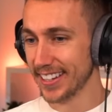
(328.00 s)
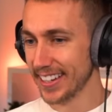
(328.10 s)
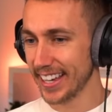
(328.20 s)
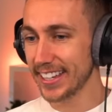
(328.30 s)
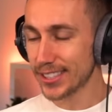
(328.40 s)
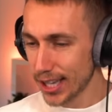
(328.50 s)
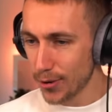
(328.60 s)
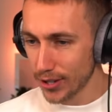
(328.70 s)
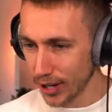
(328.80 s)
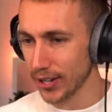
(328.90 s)
He's so
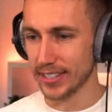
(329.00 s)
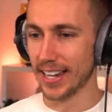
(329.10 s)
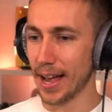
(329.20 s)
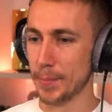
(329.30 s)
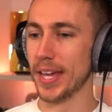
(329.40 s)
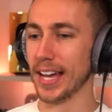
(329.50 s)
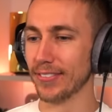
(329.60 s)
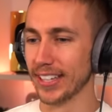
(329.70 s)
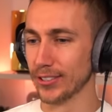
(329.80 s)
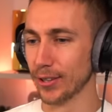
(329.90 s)
good at being a
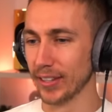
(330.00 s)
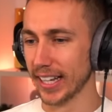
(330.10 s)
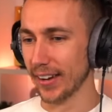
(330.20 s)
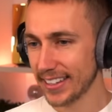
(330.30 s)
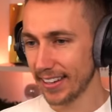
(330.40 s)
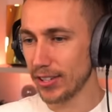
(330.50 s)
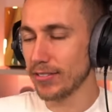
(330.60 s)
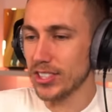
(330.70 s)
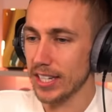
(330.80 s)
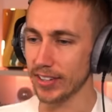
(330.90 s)
feature in a video. If you have
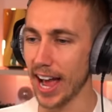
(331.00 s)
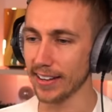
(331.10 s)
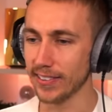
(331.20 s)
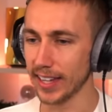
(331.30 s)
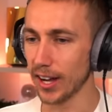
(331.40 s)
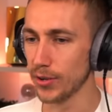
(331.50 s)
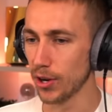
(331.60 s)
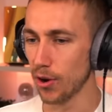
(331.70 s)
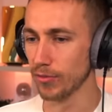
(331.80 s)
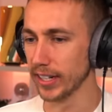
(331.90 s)
Steven and Theo, your
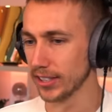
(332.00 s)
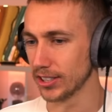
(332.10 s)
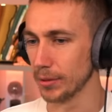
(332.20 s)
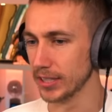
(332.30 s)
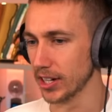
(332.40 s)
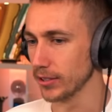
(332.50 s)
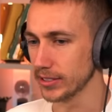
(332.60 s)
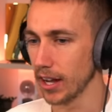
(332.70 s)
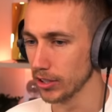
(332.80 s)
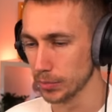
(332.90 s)
whole video is going to be jokes,
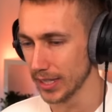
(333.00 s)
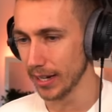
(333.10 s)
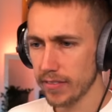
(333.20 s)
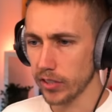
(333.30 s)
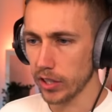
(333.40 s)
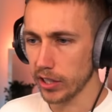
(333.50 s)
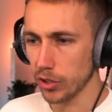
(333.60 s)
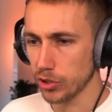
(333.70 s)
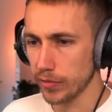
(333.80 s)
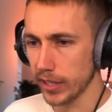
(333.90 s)
100%. If you look at
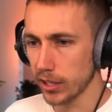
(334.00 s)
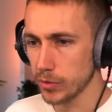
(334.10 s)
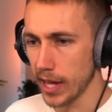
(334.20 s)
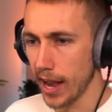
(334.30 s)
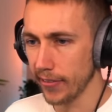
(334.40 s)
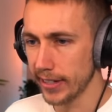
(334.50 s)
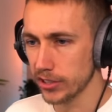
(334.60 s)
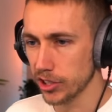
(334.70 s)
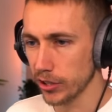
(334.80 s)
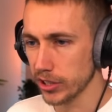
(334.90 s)
your two videos with Harry,
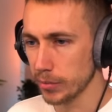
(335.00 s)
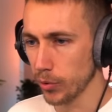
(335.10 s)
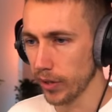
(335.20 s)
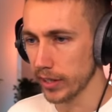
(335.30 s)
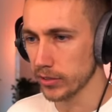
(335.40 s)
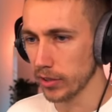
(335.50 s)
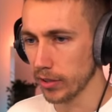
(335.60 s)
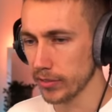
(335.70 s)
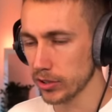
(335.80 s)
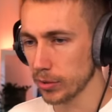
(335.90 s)
he's jokes and he brought into a lot
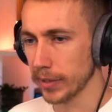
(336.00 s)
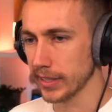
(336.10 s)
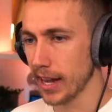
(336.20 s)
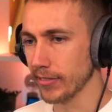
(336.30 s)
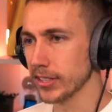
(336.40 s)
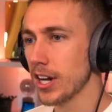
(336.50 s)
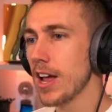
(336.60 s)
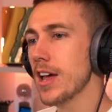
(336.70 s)
of views compared to average.